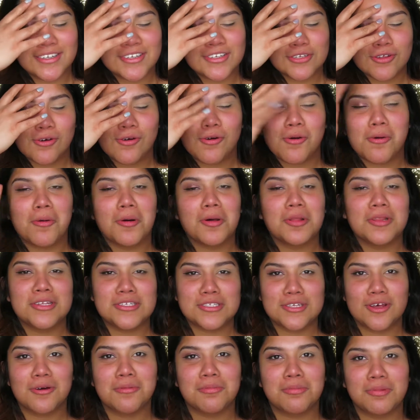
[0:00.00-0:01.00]
So
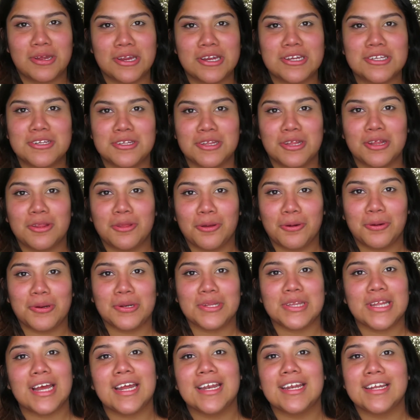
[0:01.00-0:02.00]
let's all pray to the
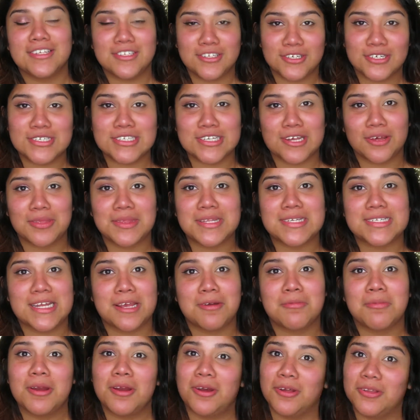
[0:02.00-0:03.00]
Lord that it turns out the
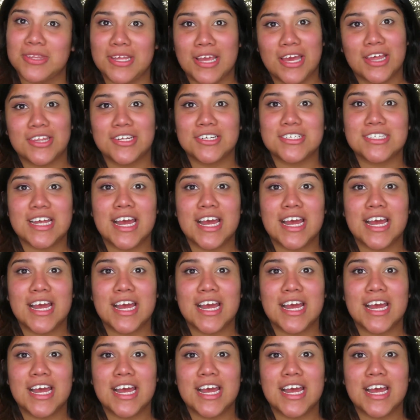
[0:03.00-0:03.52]
same way on the other